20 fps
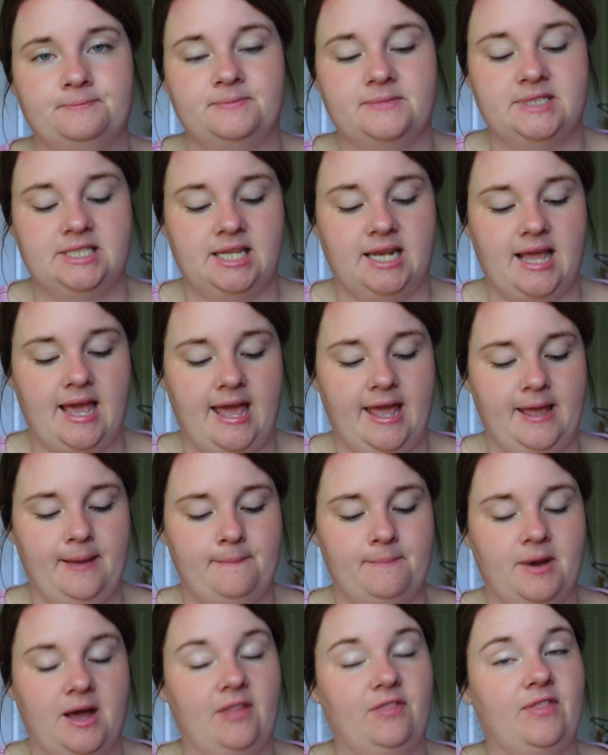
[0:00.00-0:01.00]
today,
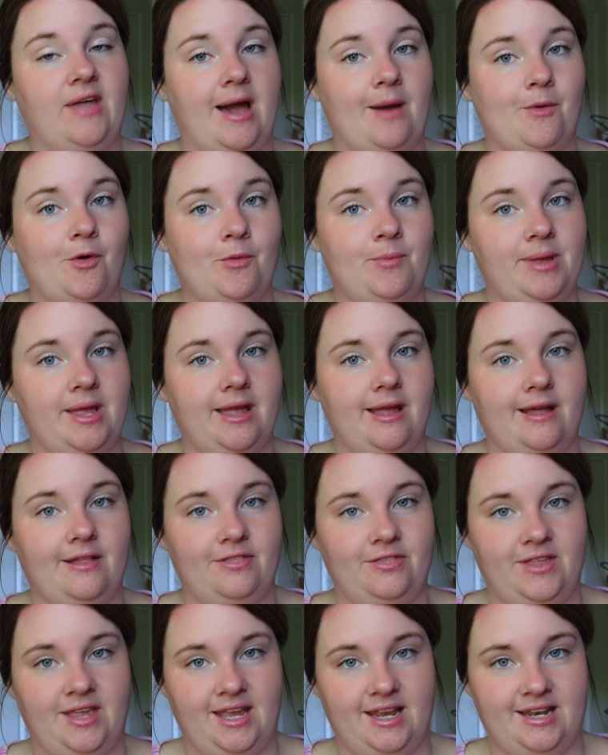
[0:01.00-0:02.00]
but that will be
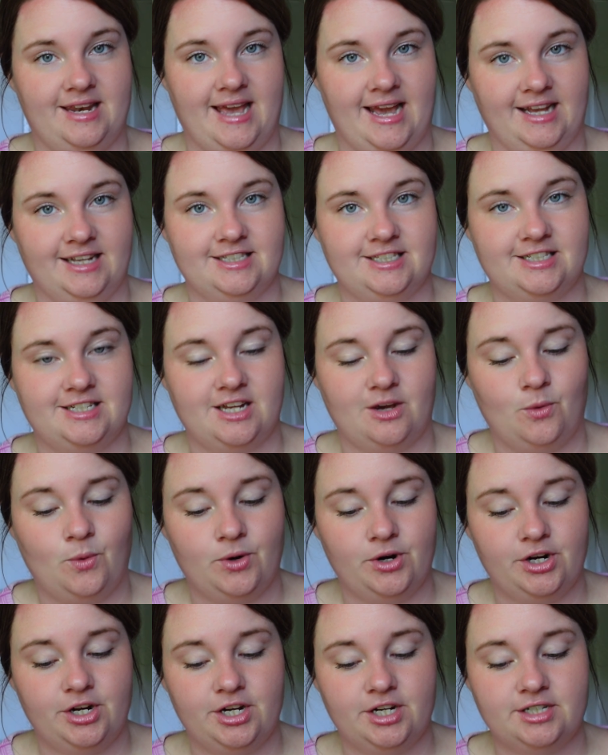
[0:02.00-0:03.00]
the next
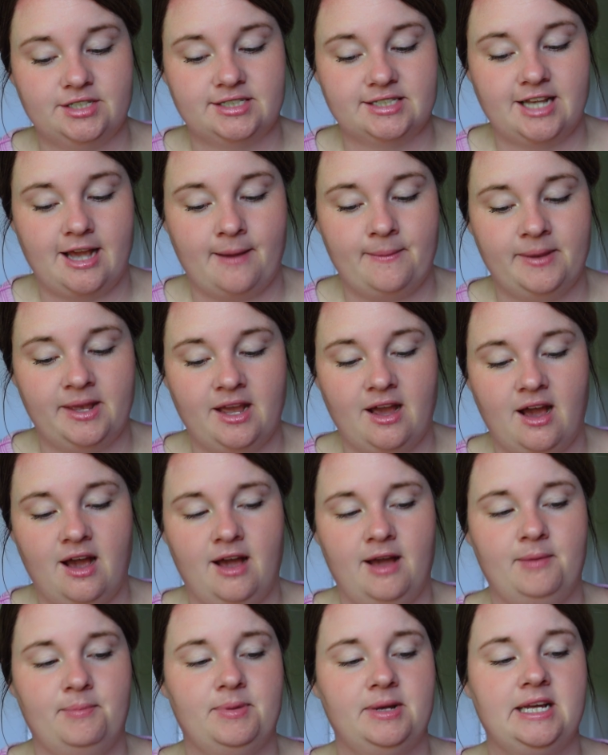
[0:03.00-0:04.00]
orders coming
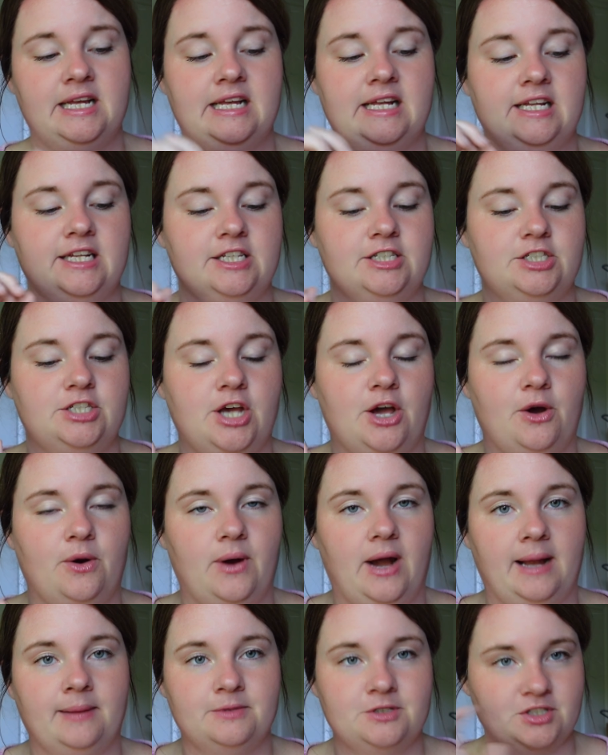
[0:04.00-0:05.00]
up.
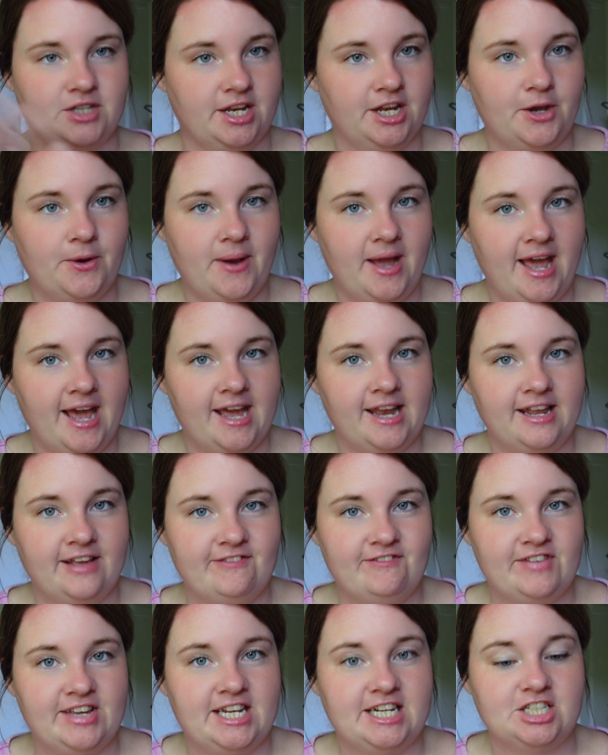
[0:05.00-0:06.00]
So I'm just going to go ahead
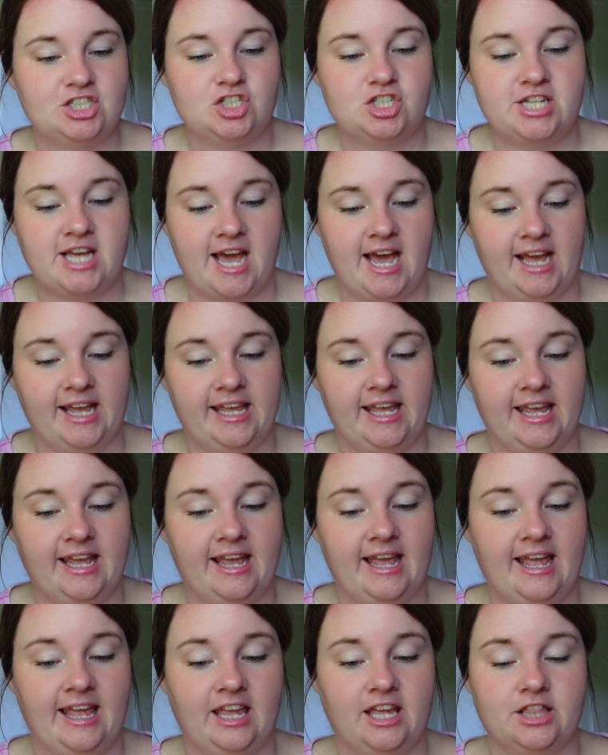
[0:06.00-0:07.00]
and finish
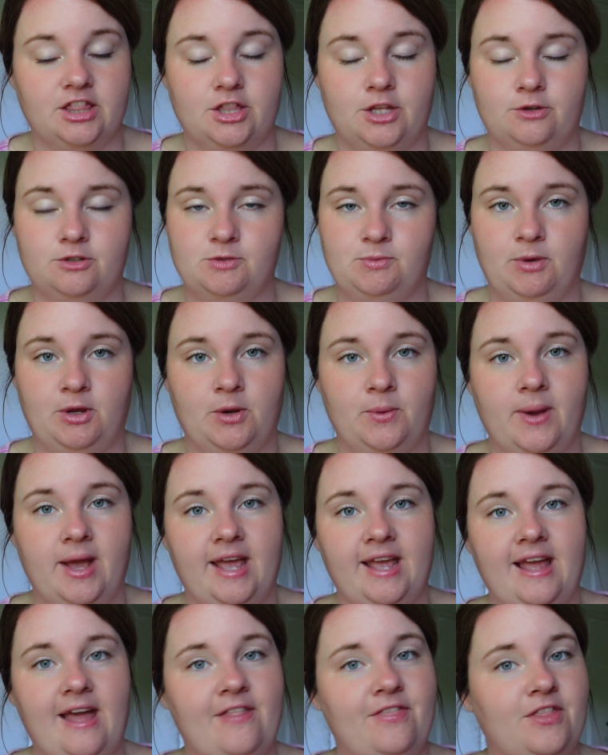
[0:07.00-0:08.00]
tagging and get those put
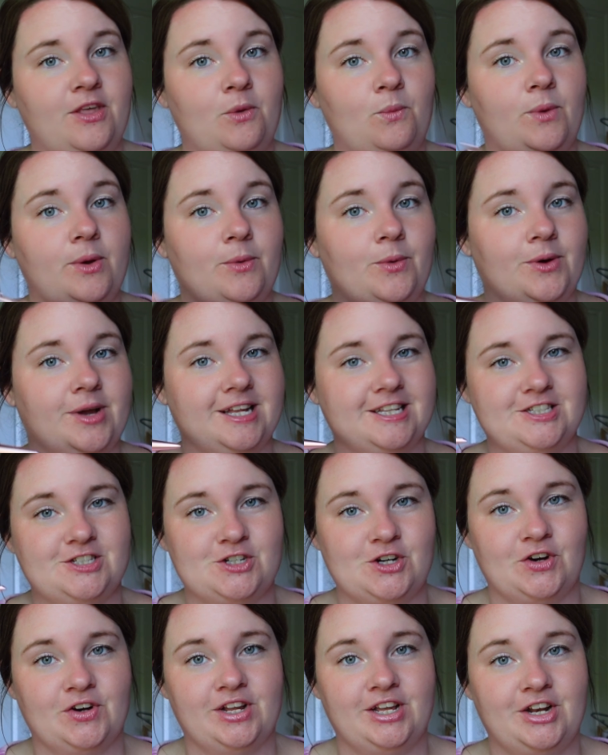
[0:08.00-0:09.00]
away, and then we will get
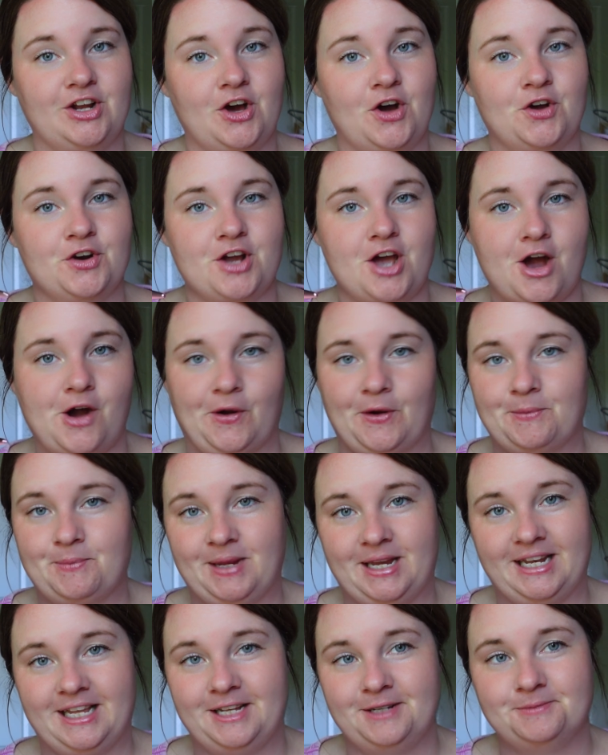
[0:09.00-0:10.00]
started on our
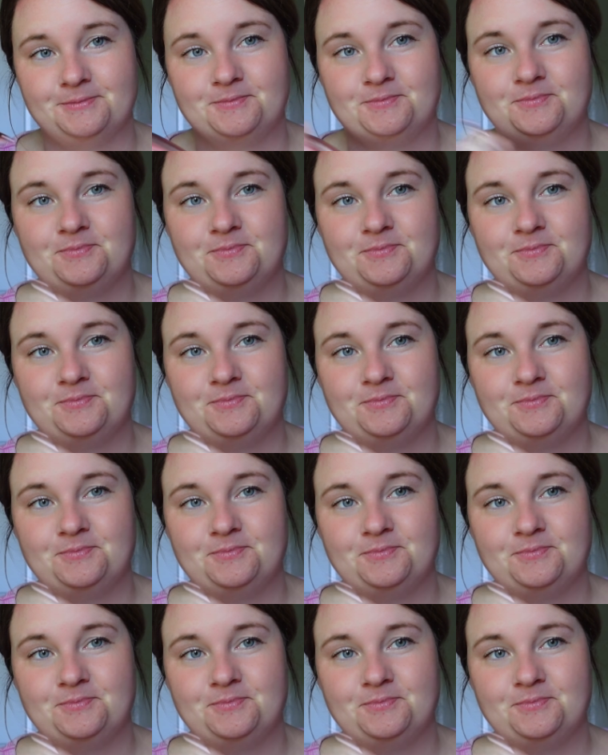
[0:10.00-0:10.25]
beanie.